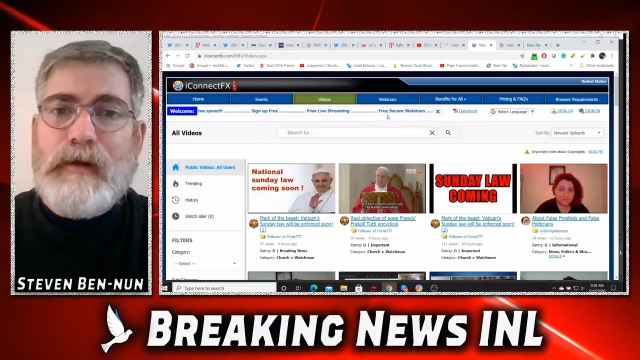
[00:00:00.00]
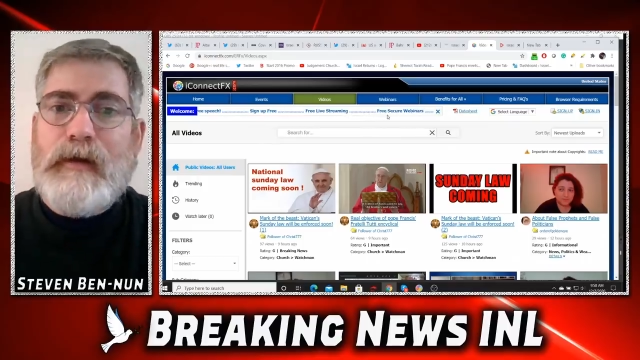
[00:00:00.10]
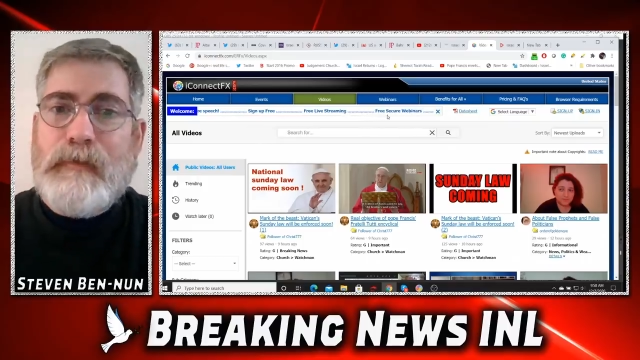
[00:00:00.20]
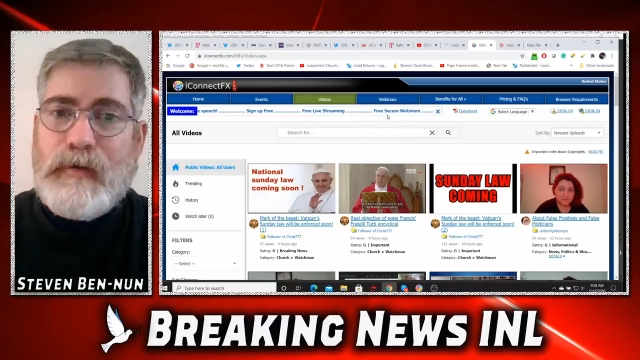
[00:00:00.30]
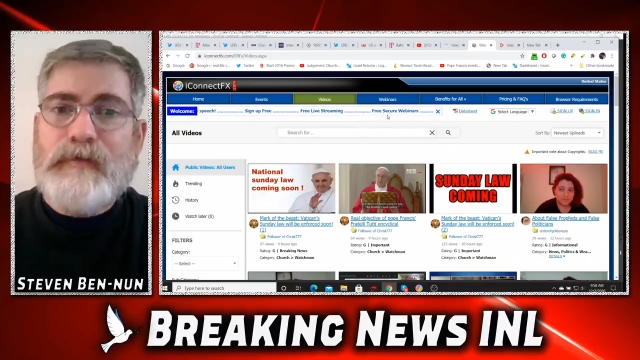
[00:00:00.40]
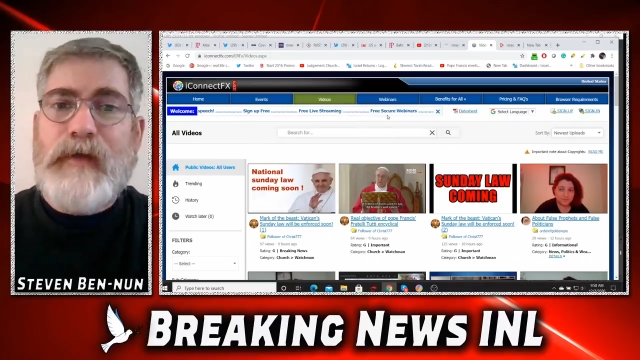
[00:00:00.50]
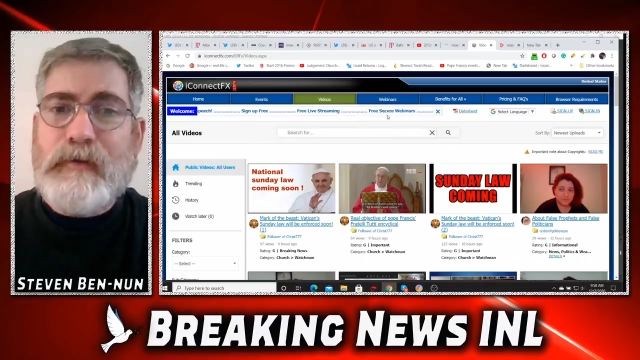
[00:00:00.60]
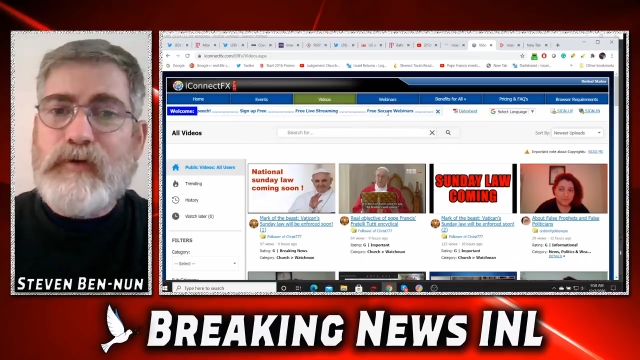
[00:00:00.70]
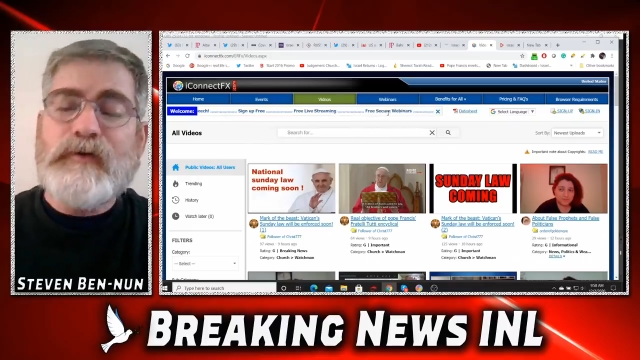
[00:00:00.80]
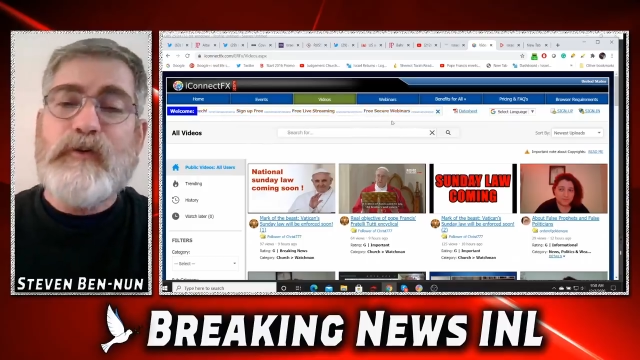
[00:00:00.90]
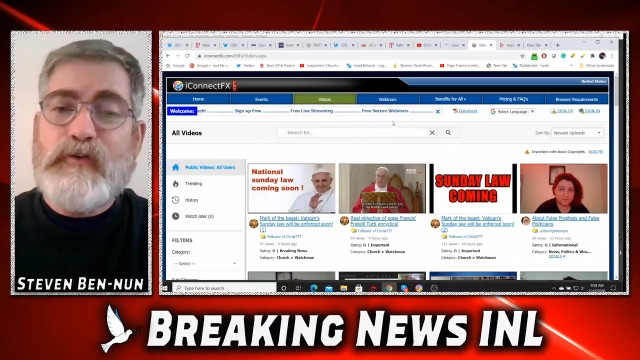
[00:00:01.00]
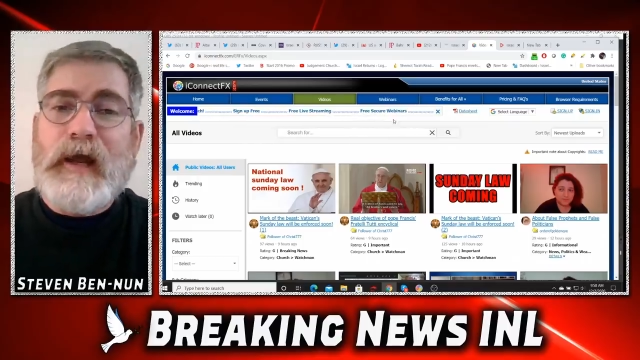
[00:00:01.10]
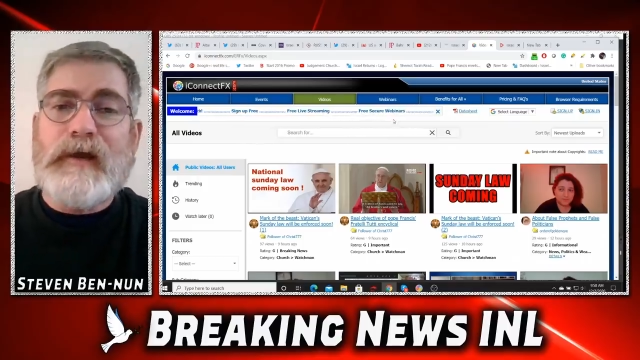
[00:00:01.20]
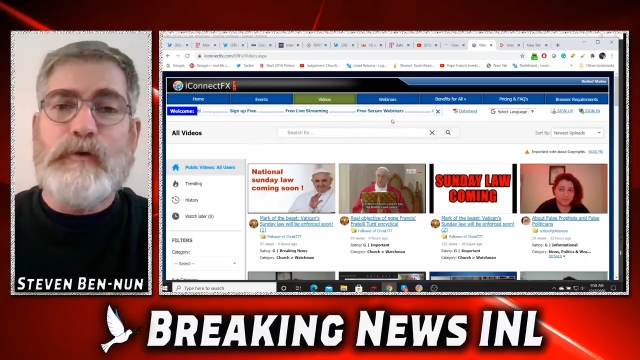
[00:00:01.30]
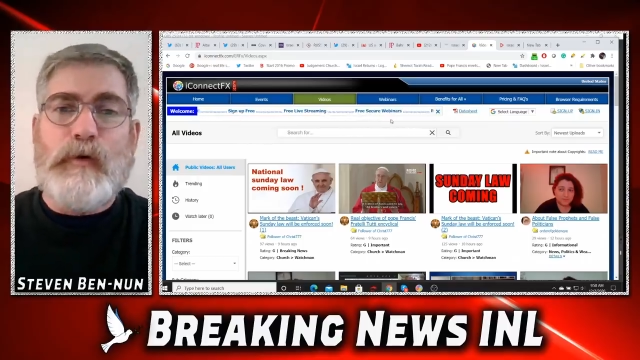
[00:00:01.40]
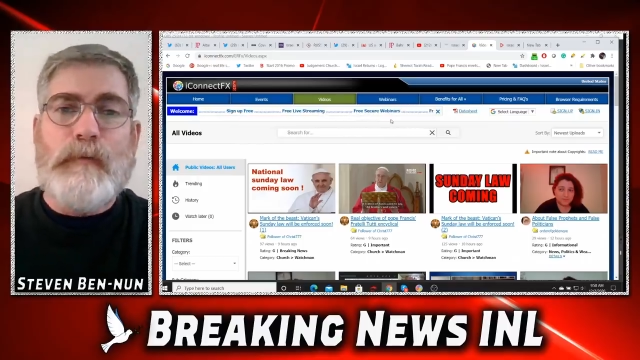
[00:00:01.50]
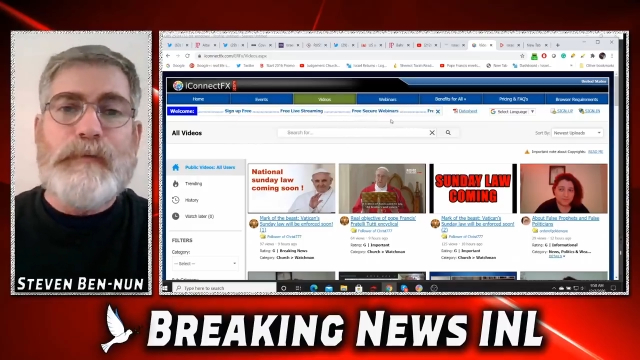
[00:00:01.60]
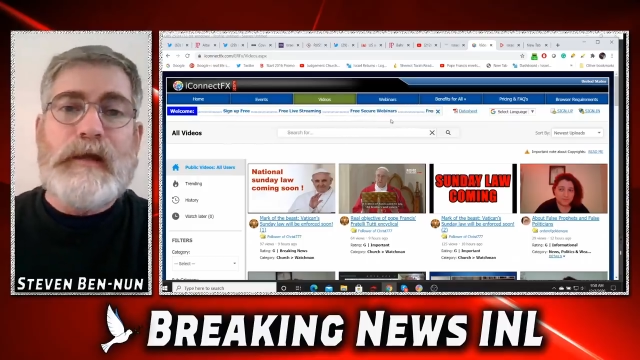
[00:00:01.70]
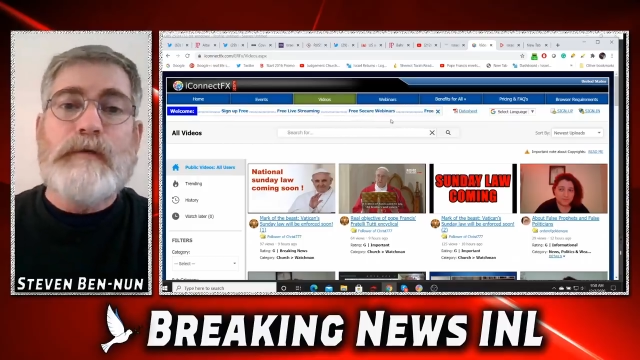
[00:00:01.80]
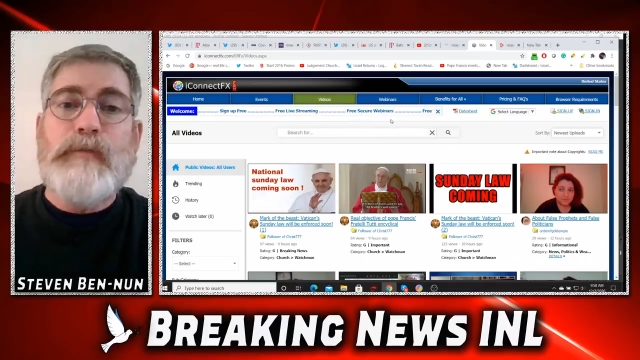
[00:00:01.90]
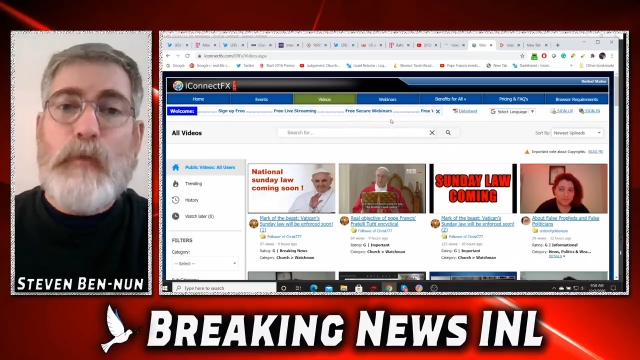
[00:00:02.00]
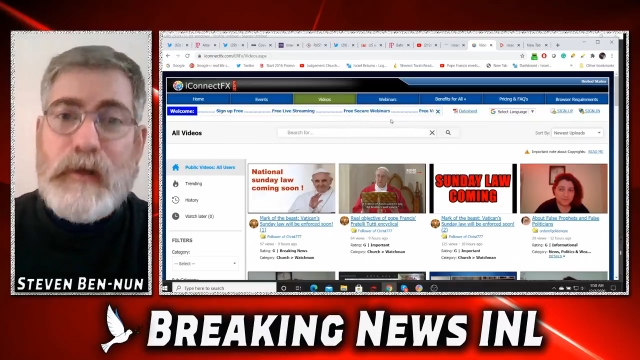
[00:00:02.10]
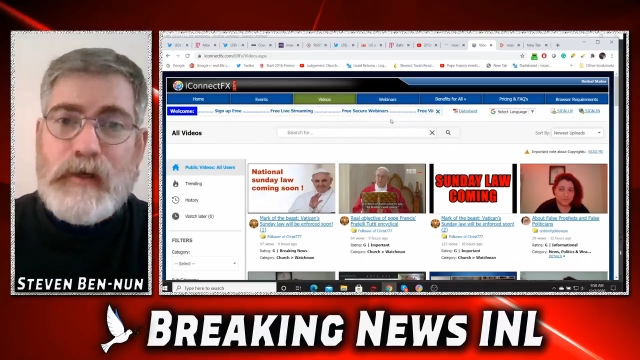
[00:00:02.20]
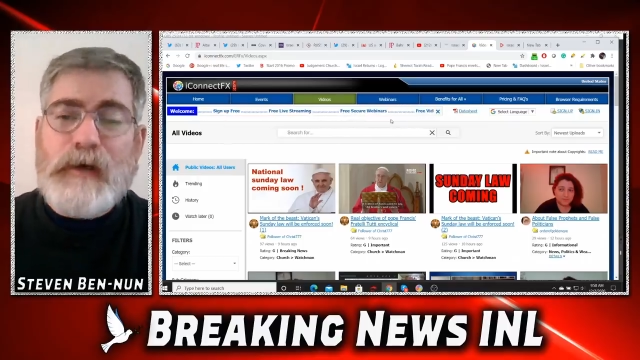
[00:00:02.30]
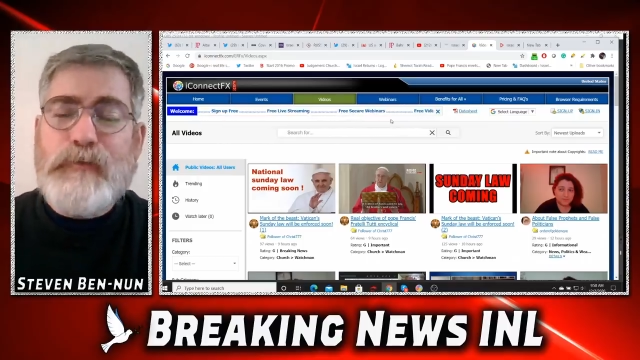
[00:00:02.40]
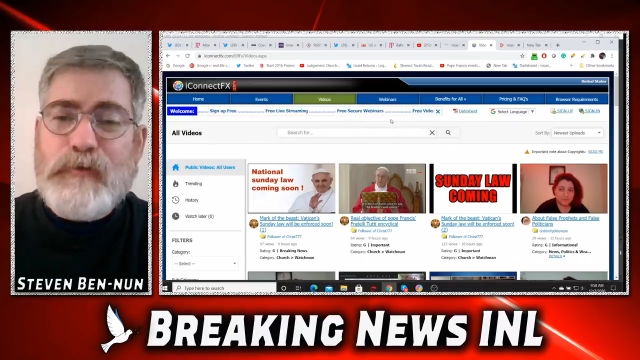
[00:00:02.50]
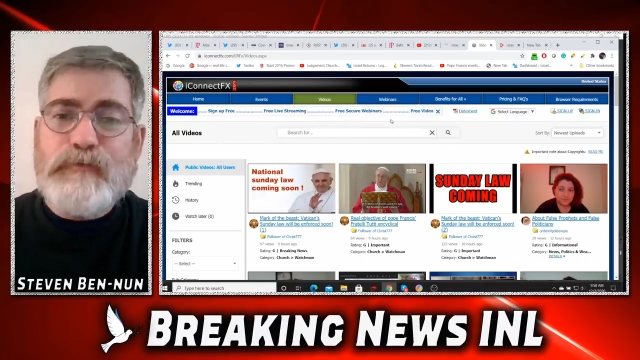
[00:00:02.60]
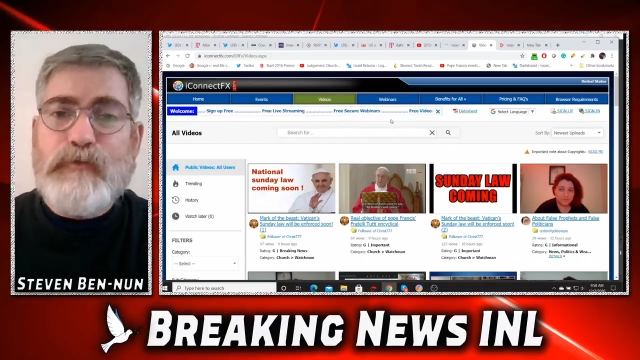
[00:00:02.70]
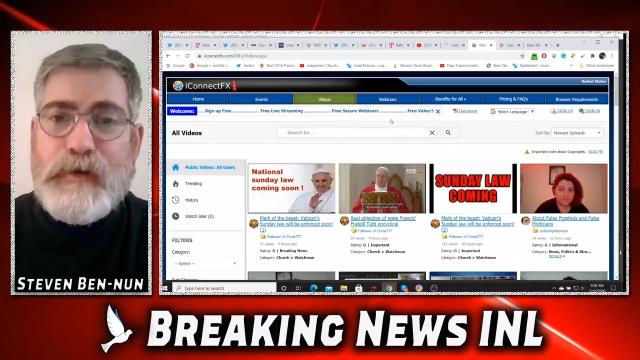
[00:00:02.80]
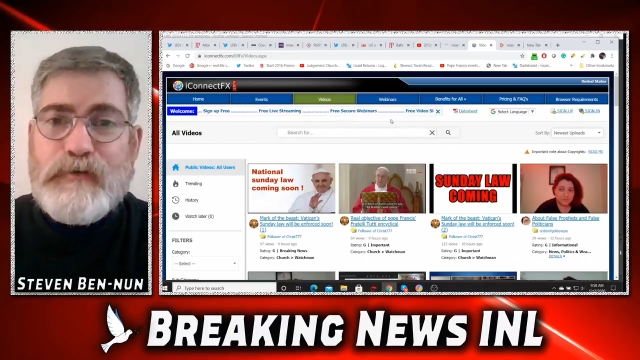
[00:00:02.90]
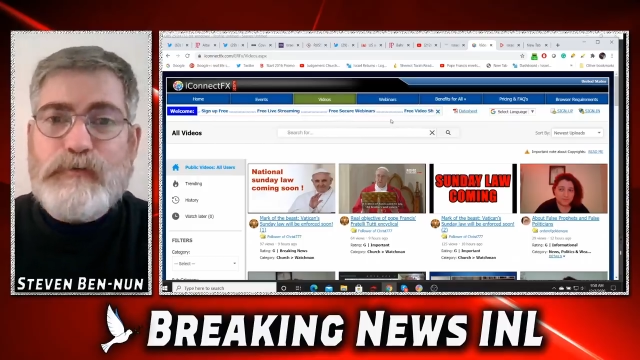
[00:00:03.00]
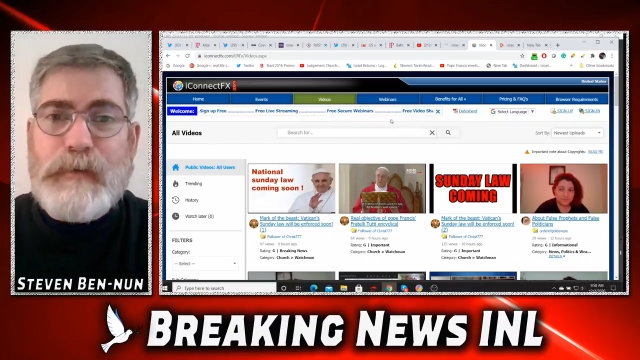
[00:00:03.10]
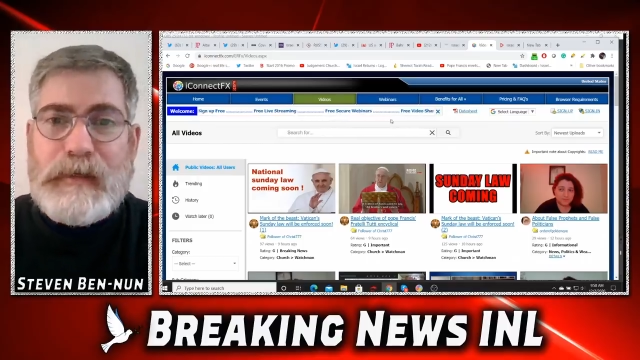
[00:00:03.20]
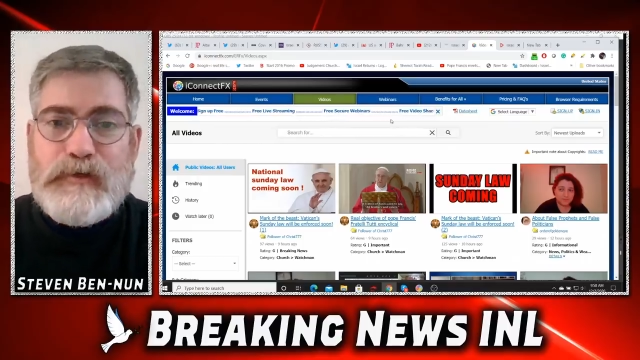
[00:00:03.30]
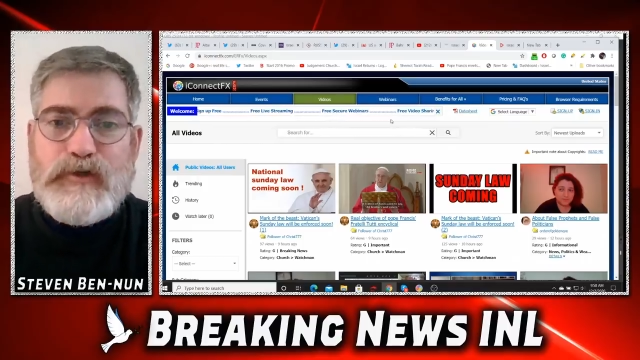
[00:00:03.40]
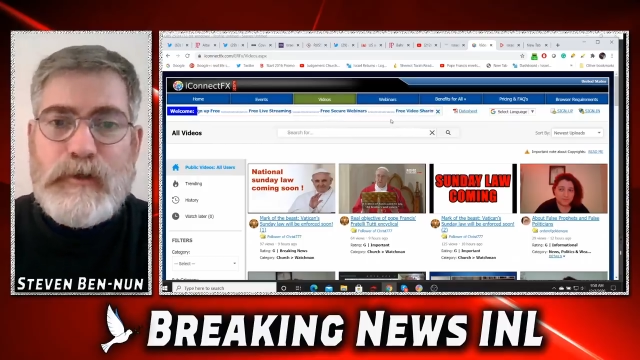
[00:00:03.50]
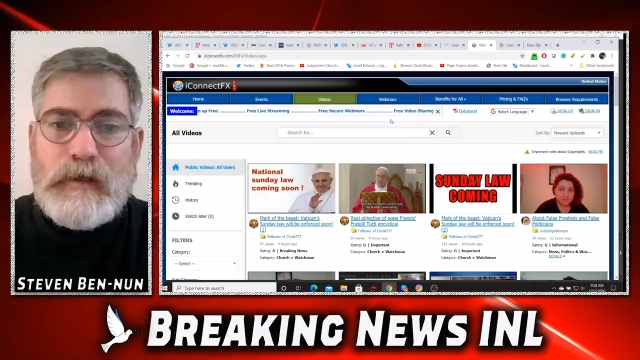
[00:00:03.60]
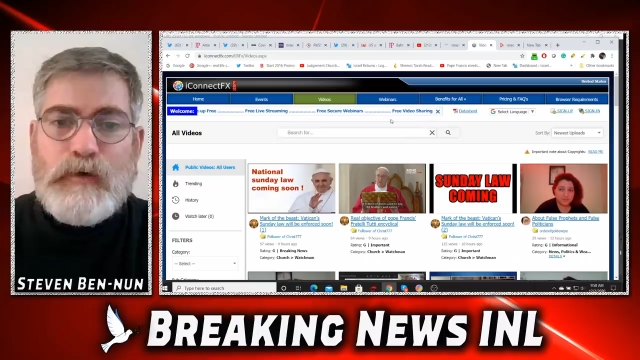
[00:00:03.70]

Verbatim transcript: And, and that's understandable. But when it comes to free speech,